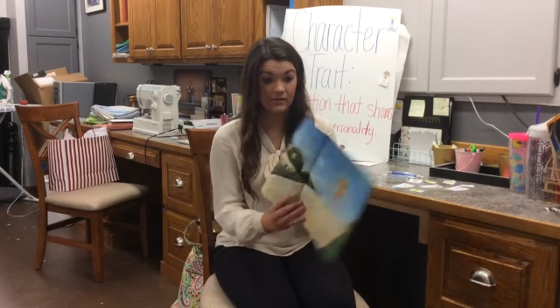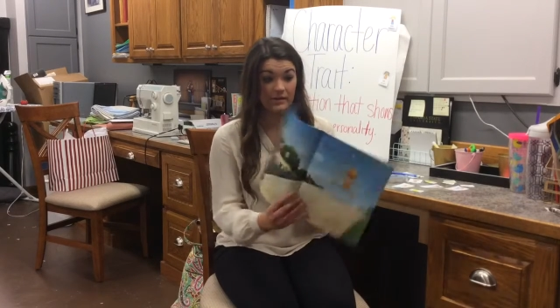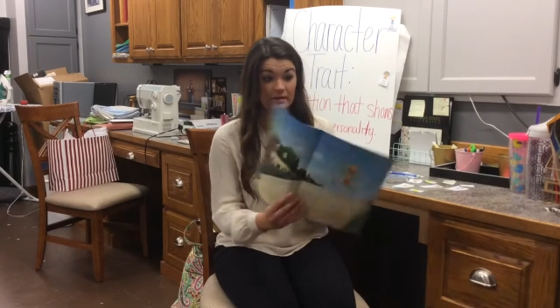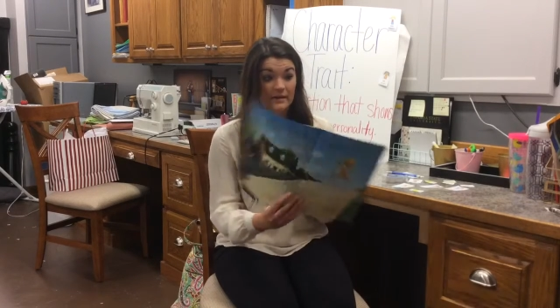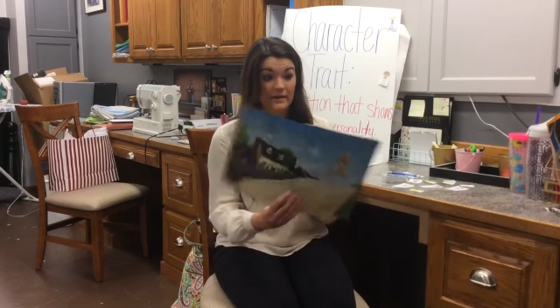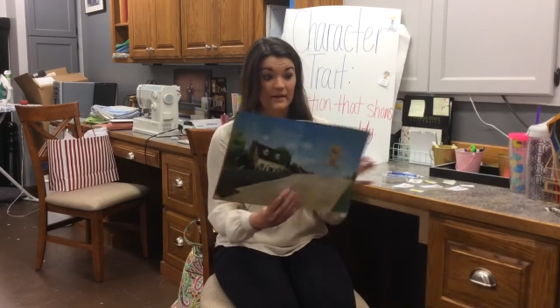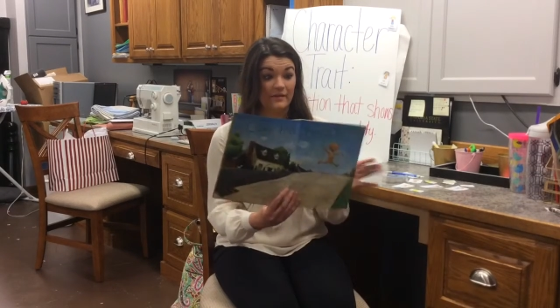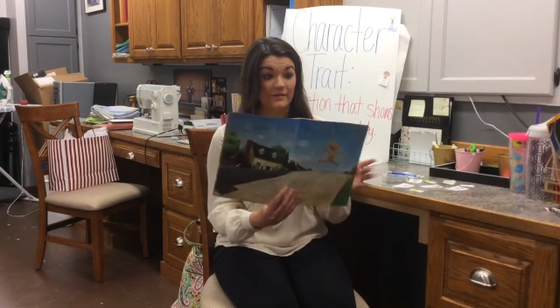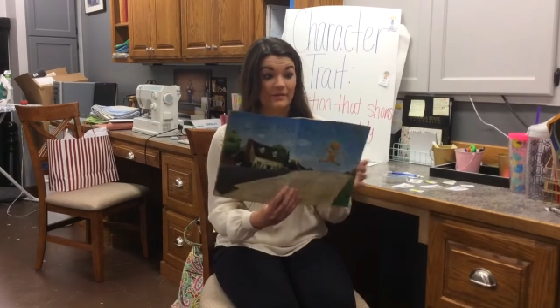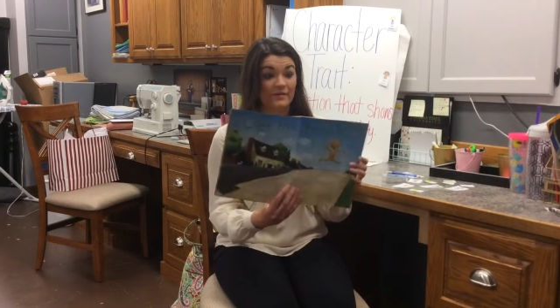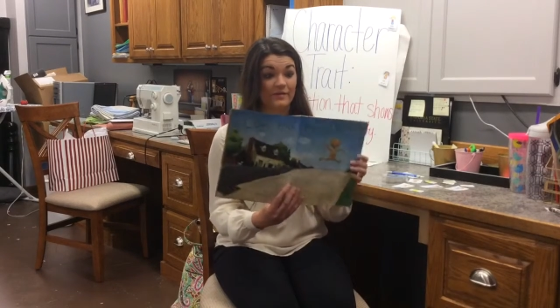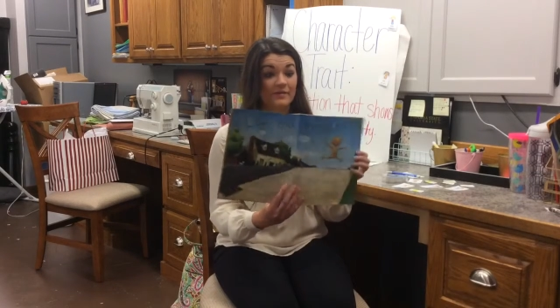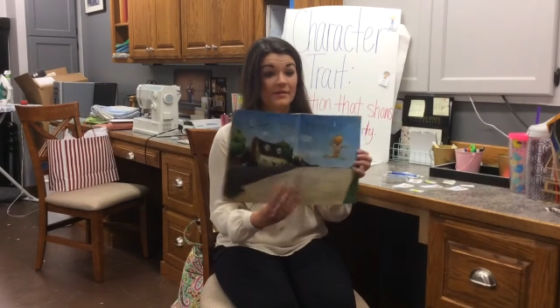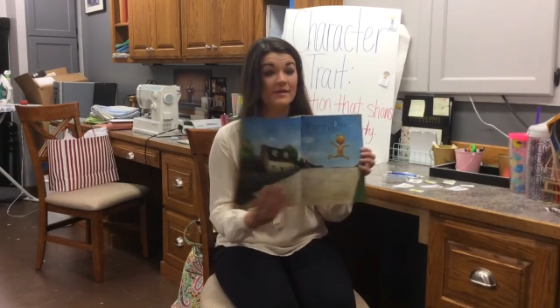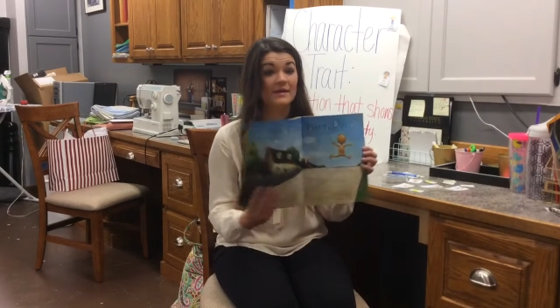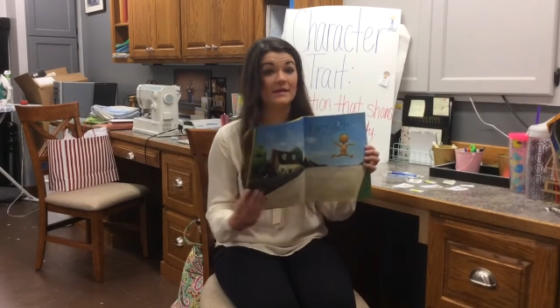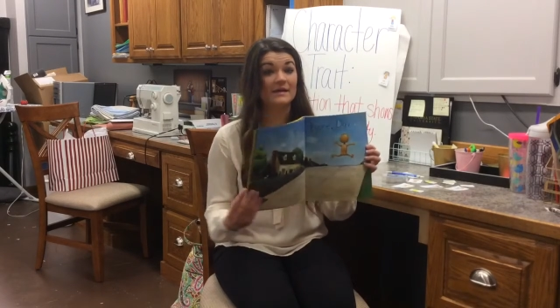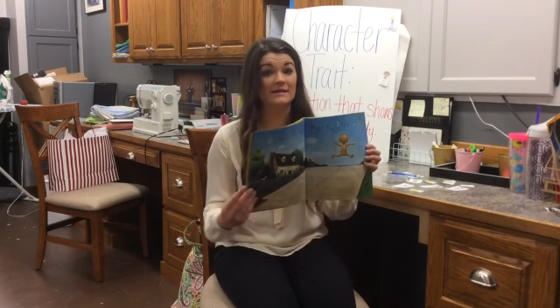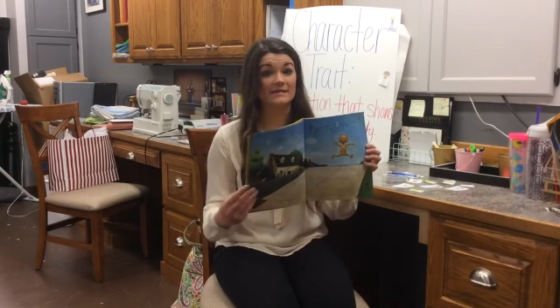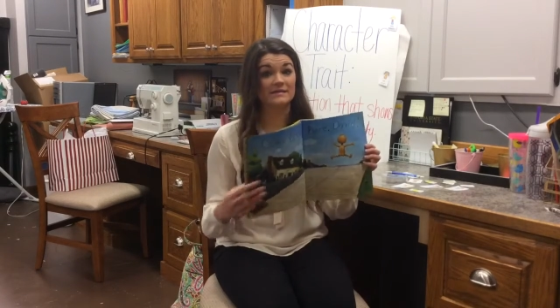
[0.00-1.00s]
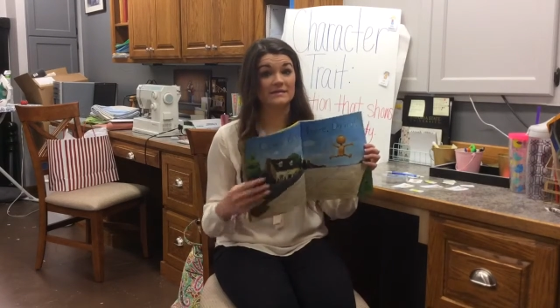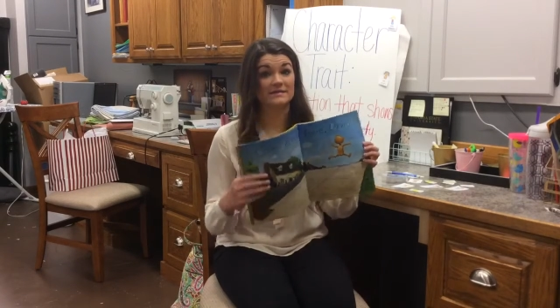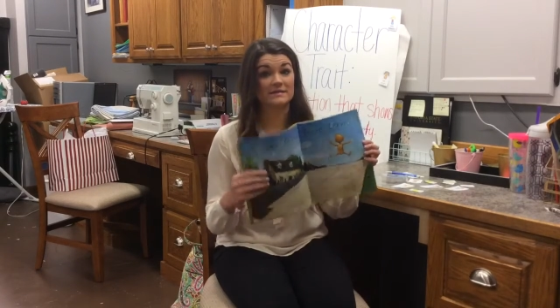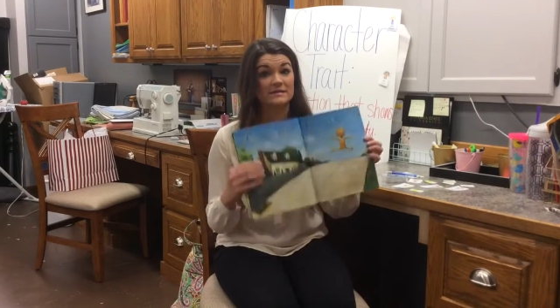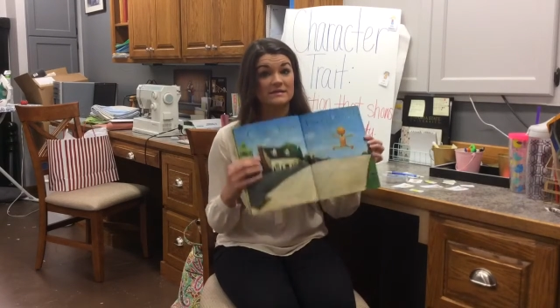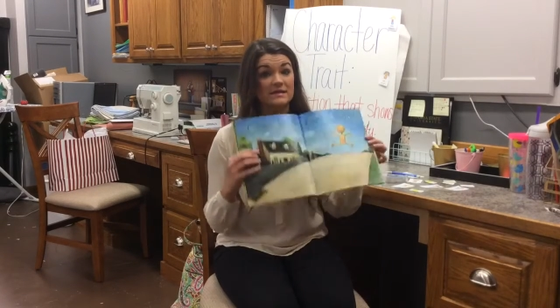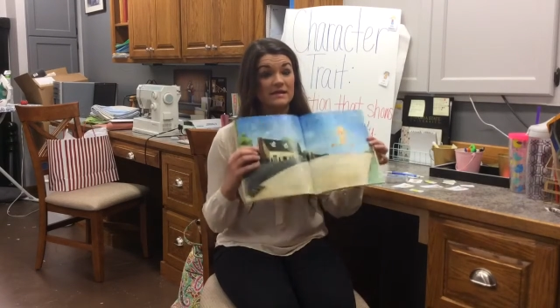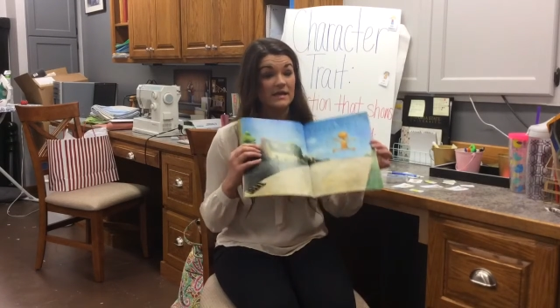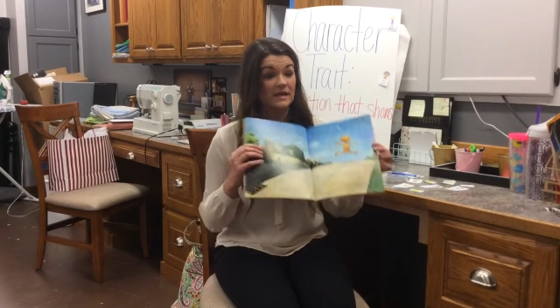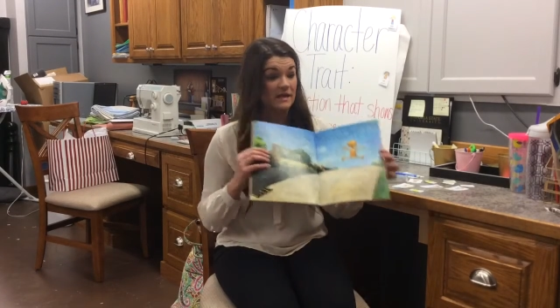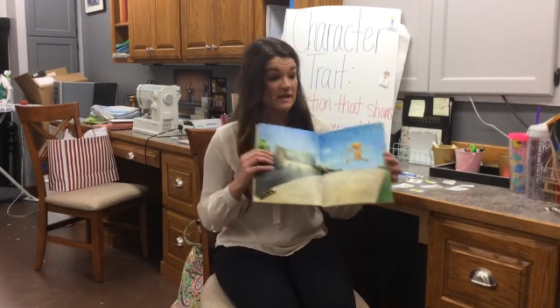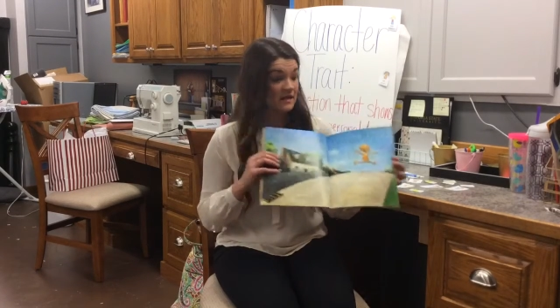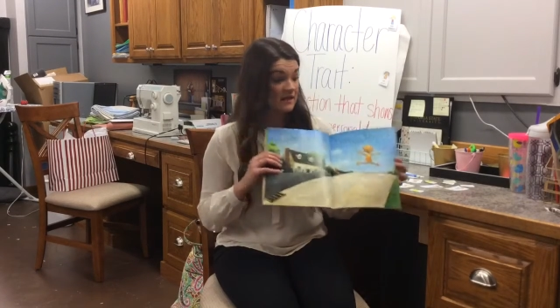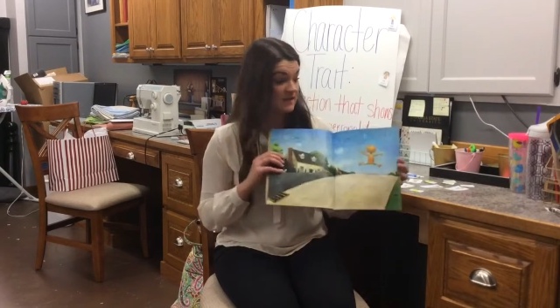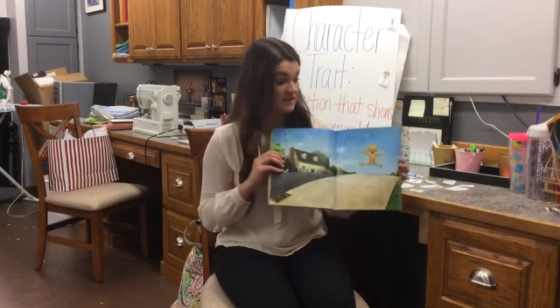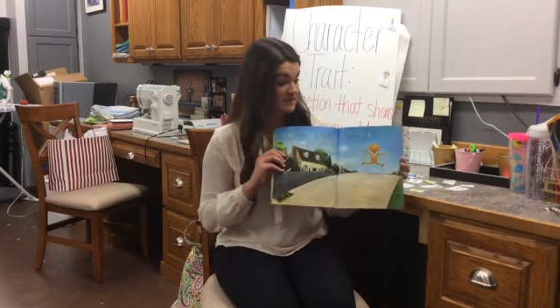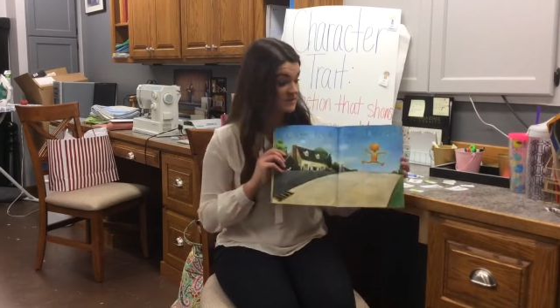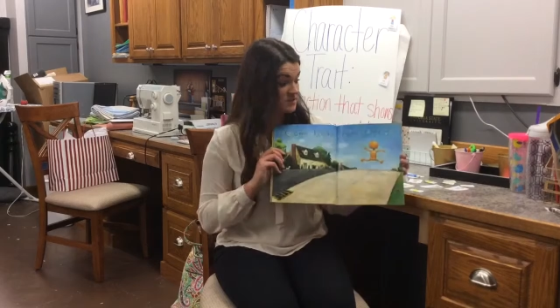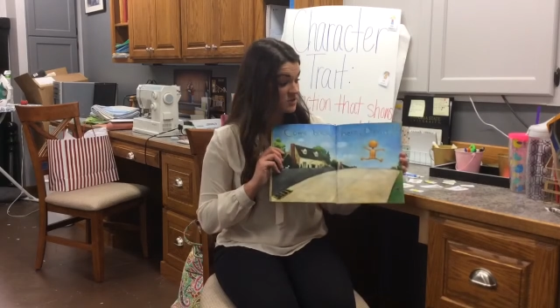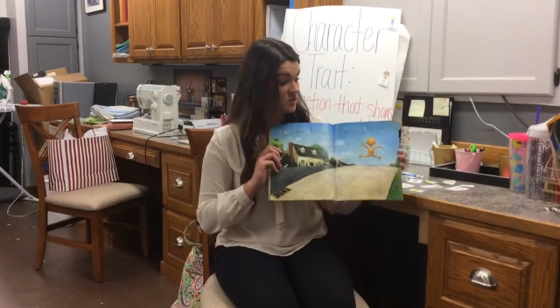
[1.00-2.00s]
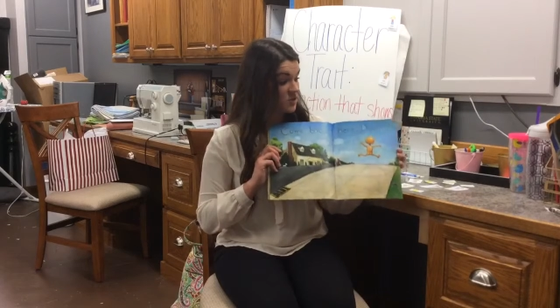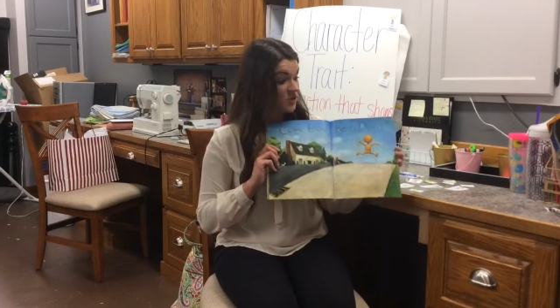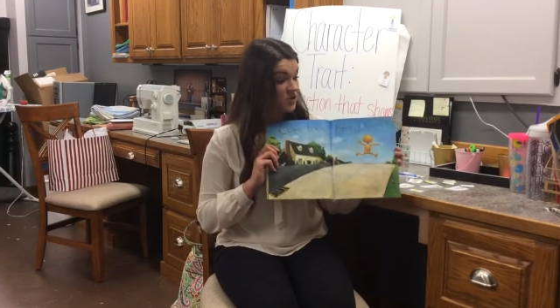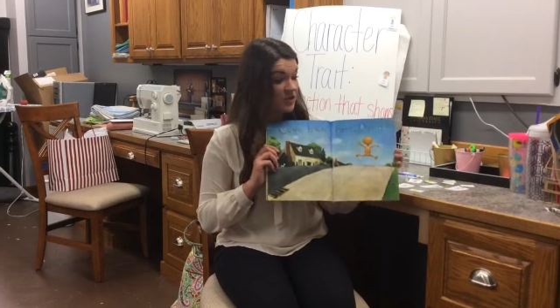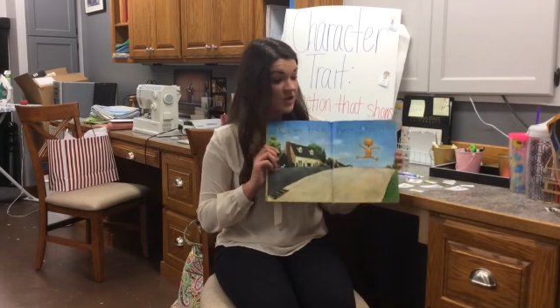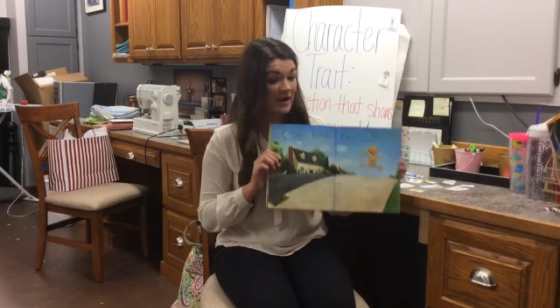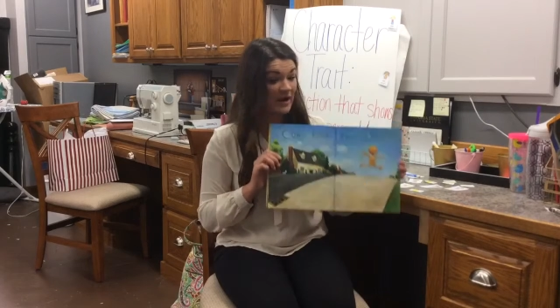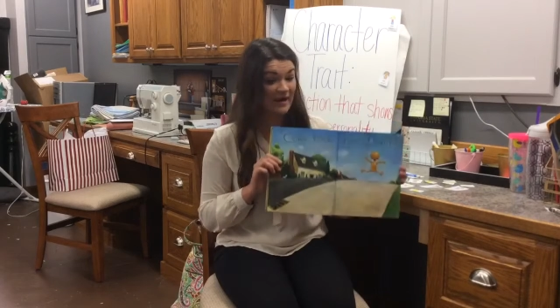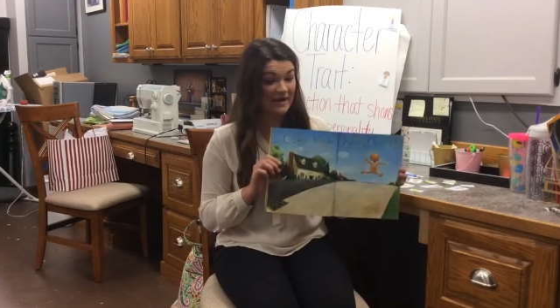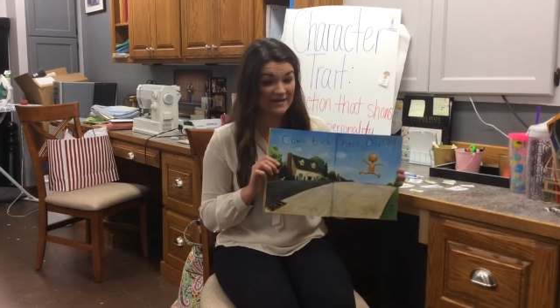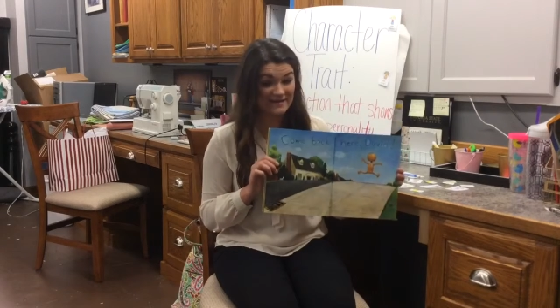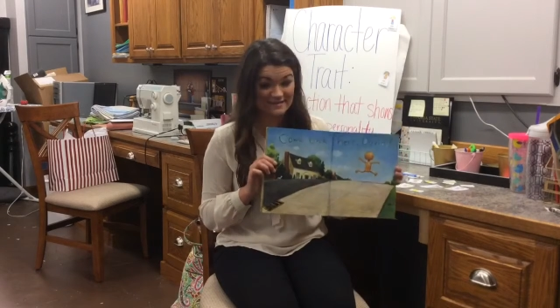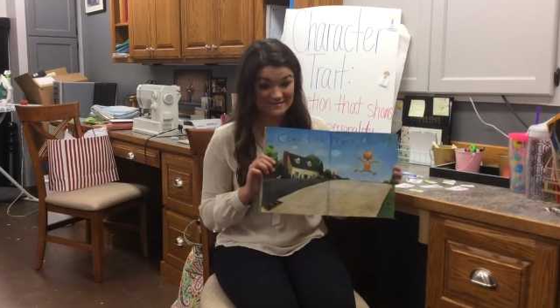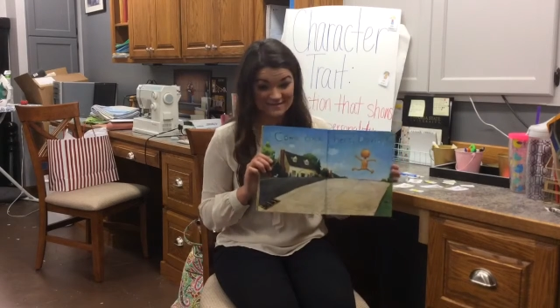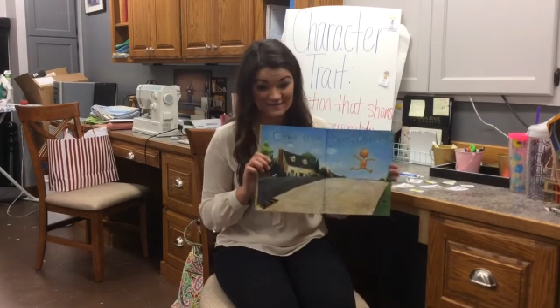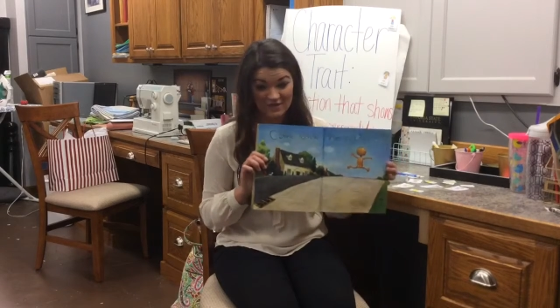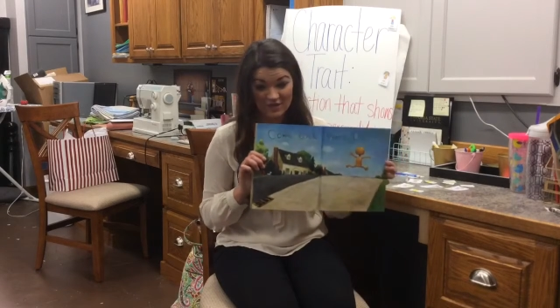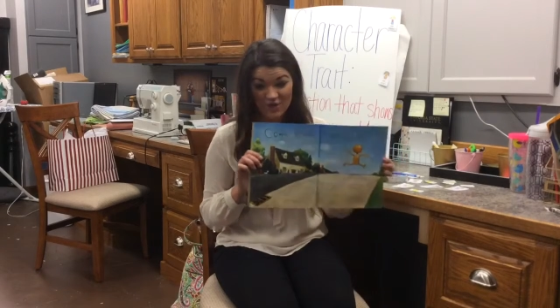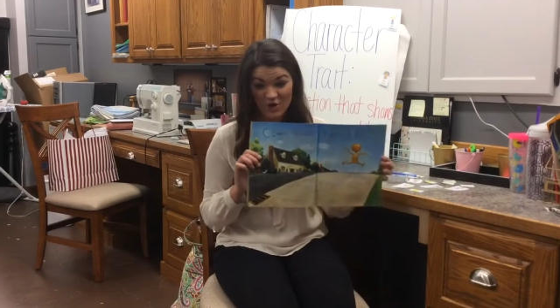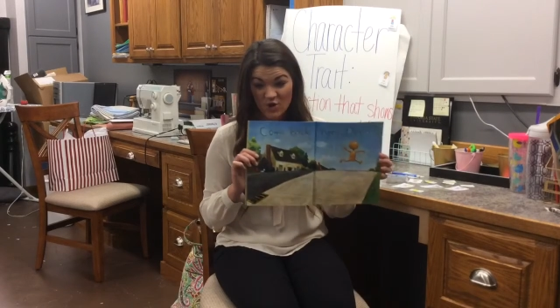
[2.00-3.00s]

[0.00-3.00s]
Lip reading: Now this is crazy.